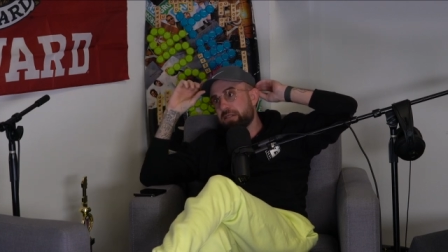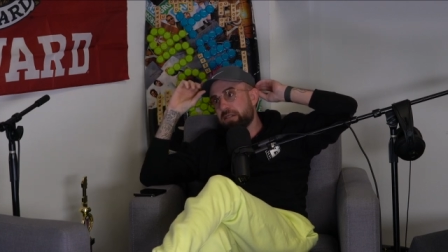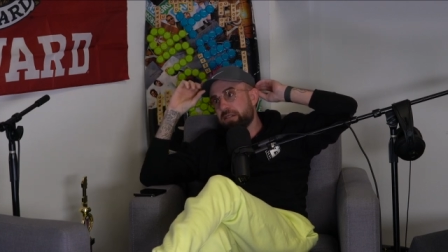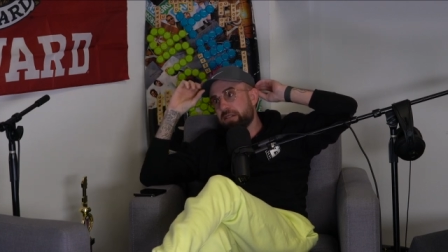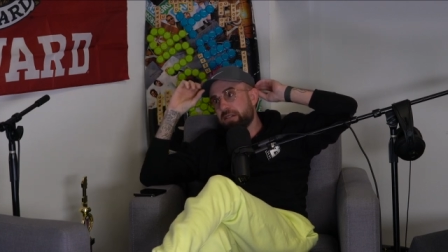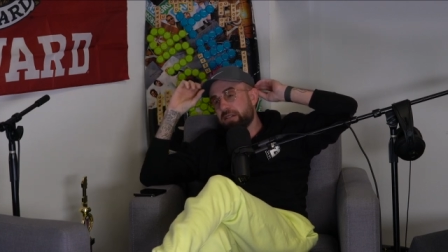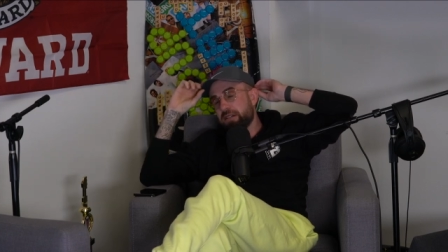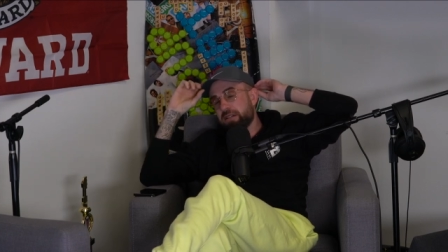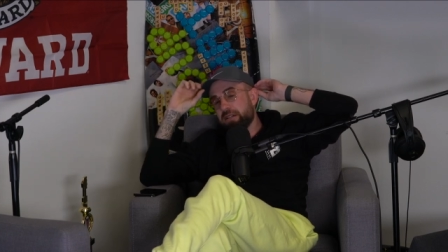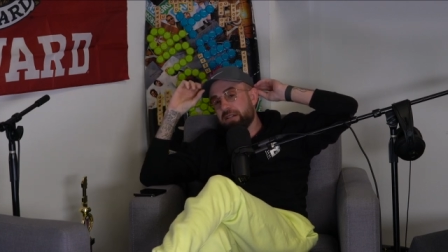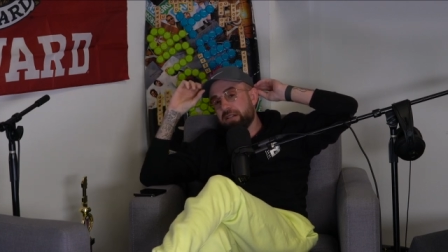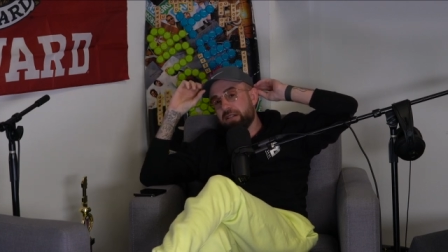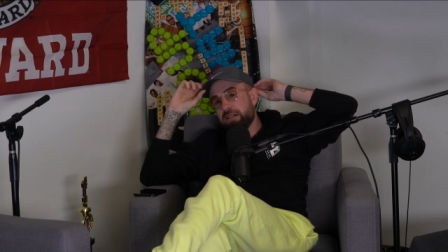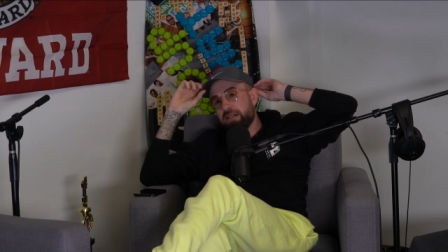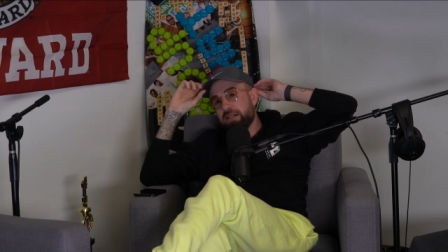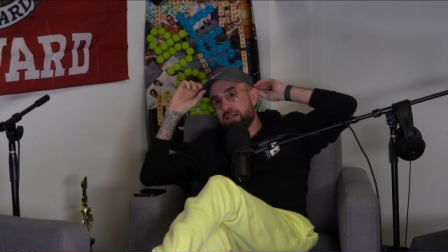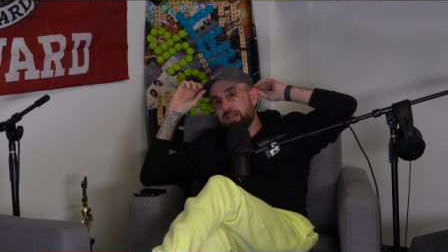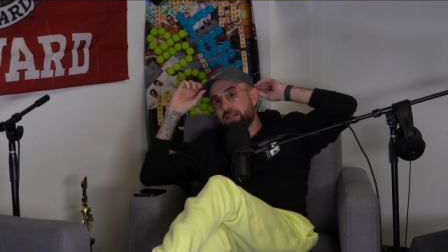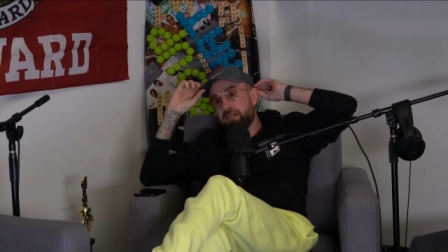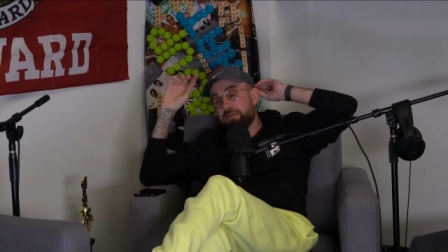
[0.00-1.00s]
Yeah.
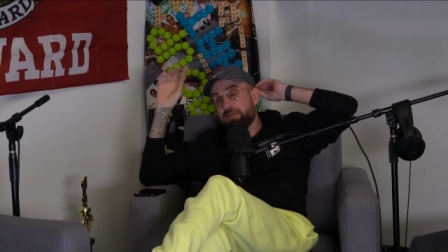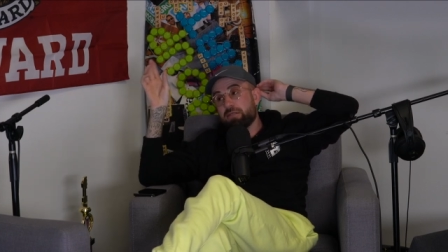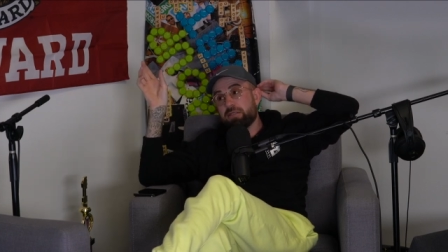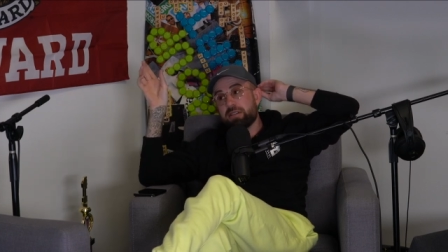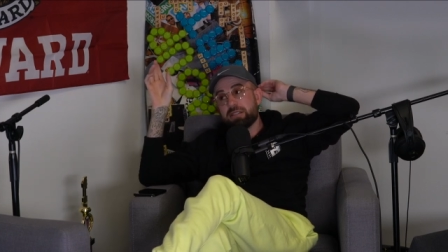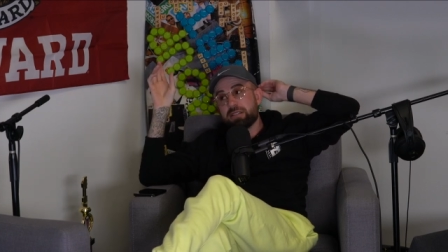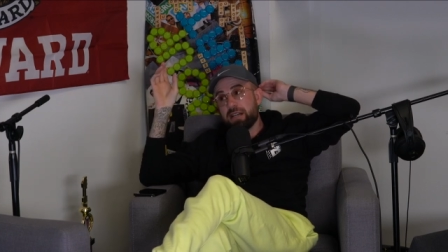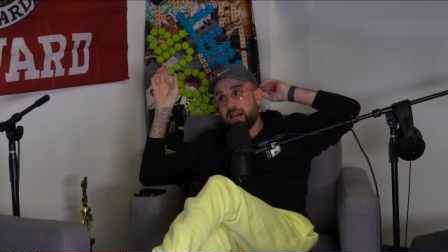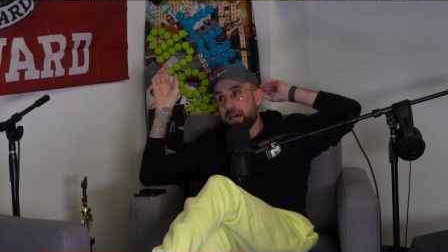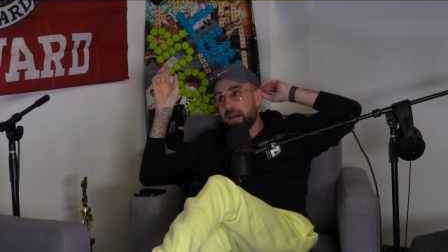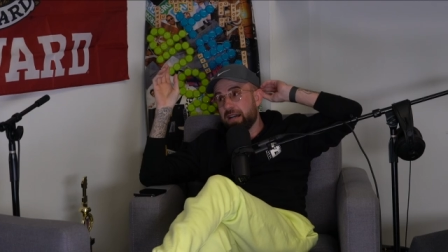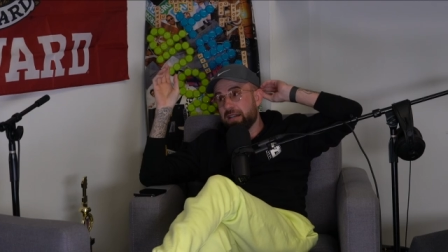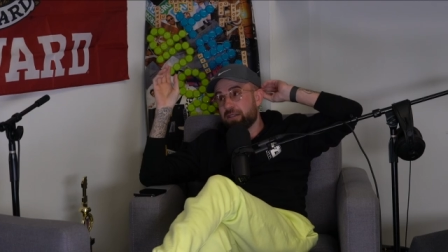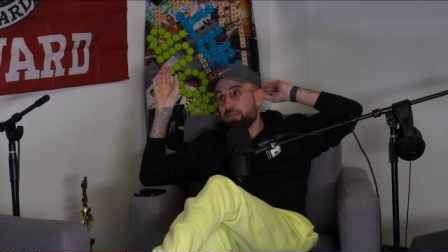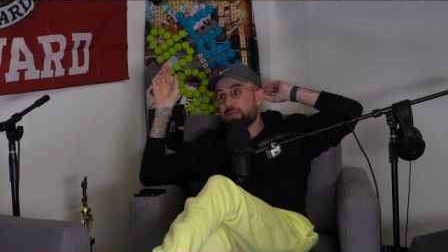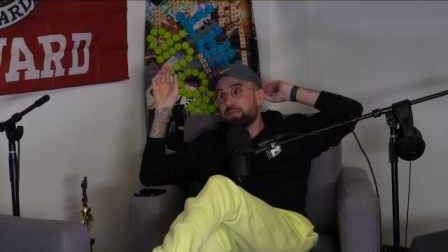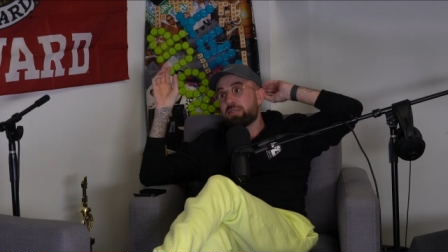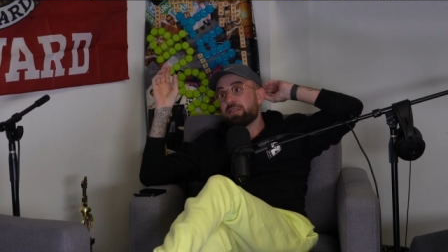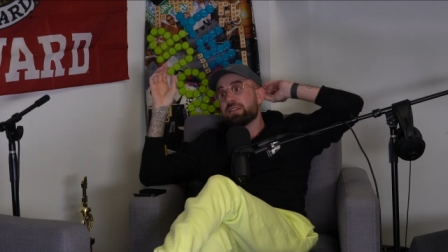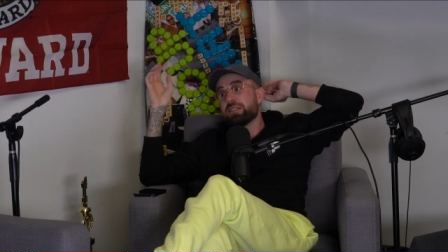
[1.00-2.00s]
Euphoria is hot.
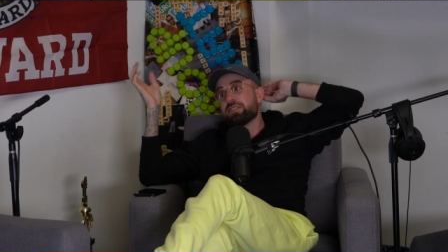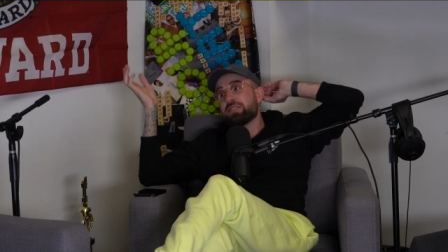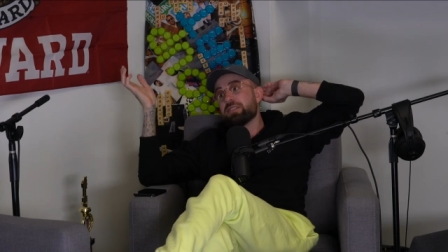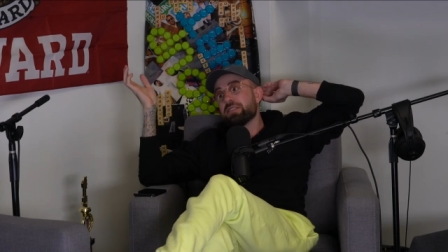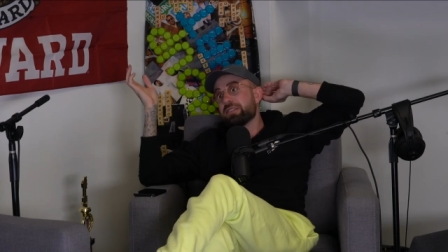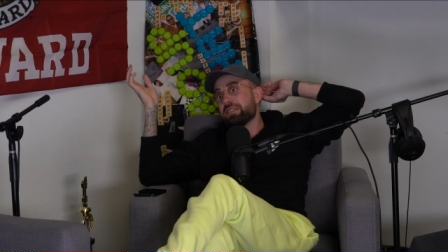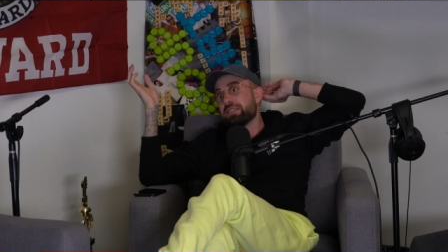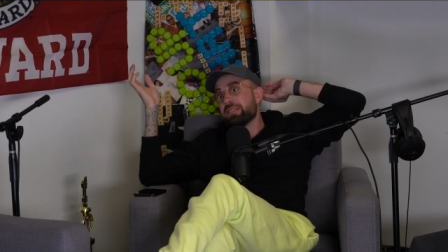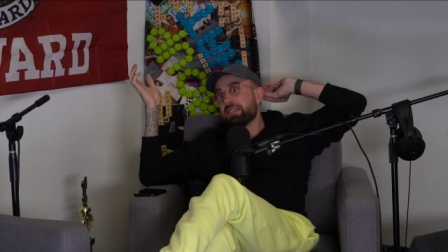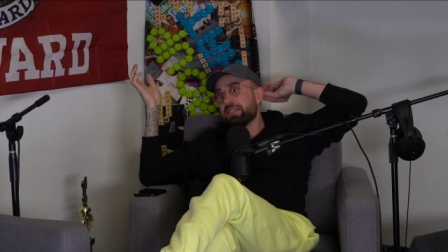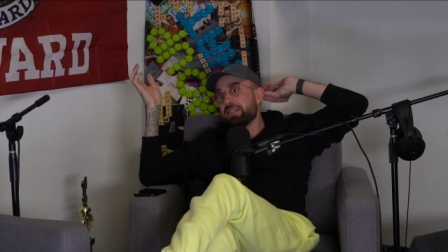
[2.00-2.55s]
Euphoria is just